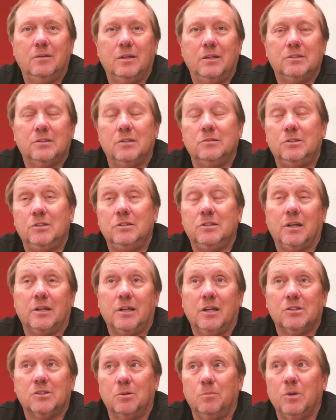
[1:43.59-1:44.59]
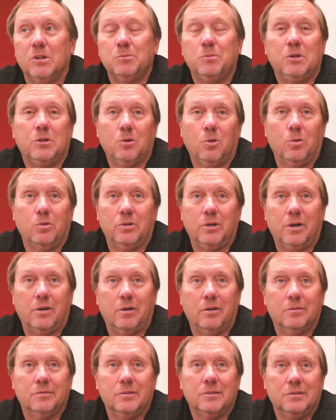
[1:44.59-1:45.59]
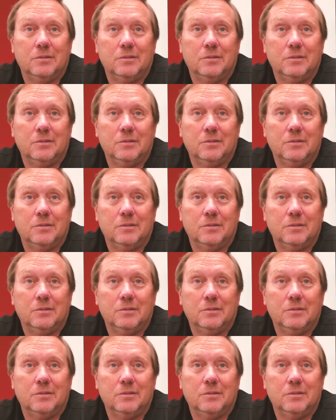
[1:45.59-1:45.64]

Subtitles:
and they say, geez, I guess there must be coal in the area.